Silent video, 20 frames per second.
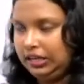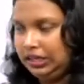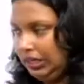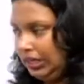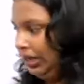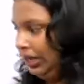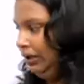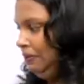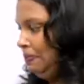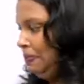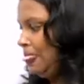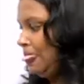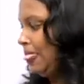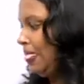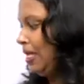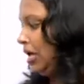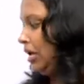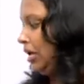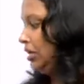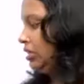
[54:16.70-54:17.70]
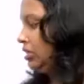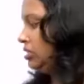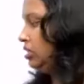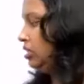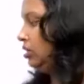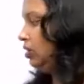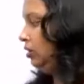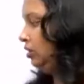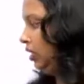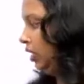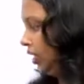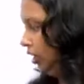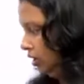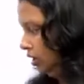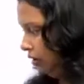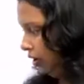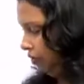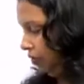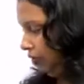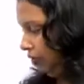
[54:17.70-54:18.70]
Clear? So then
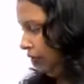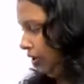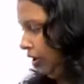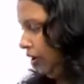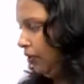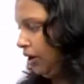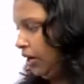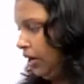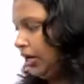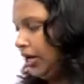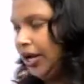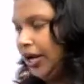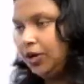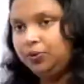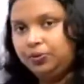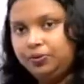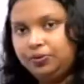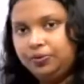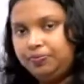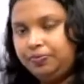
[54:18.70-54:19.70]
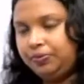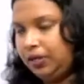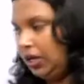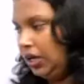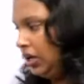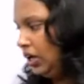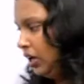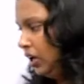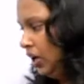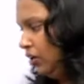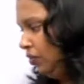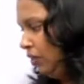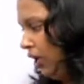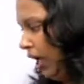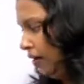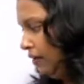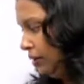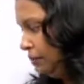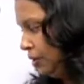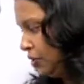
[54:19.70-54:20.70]
what did I do? Now we
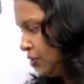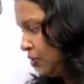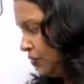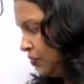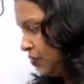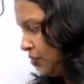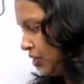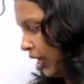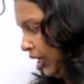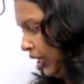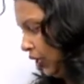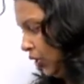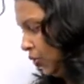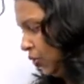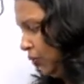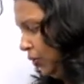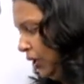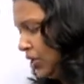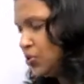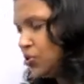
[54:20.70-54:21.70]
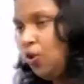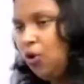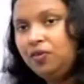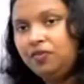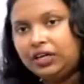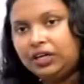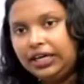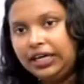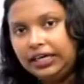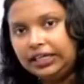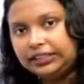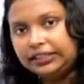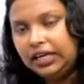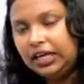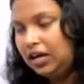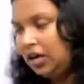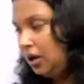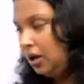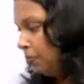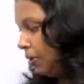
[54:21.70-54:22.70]
have limits of sine 2x over x,
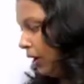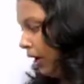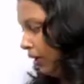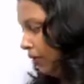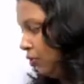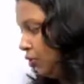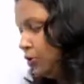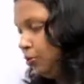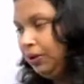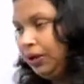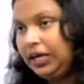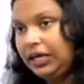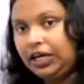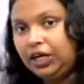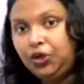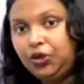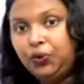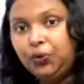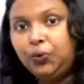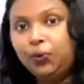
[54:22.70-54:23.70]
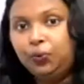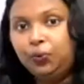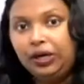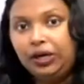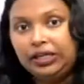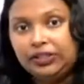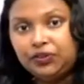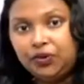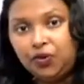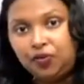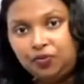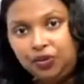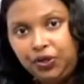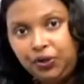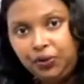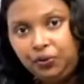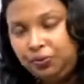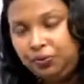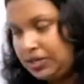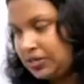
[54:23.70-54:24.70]
but I want to make it 2x over
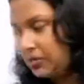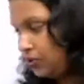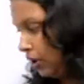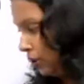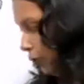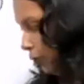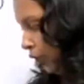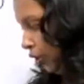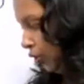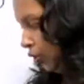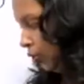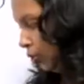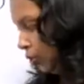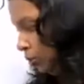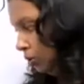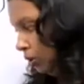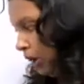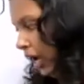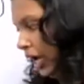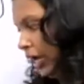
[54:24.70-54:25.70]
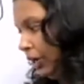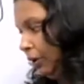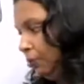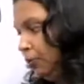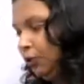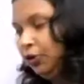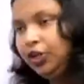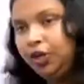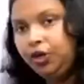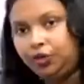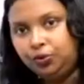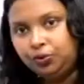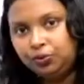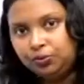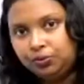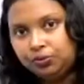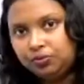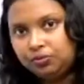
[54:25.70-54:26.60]
2x. So I put a 2, I remove the 2.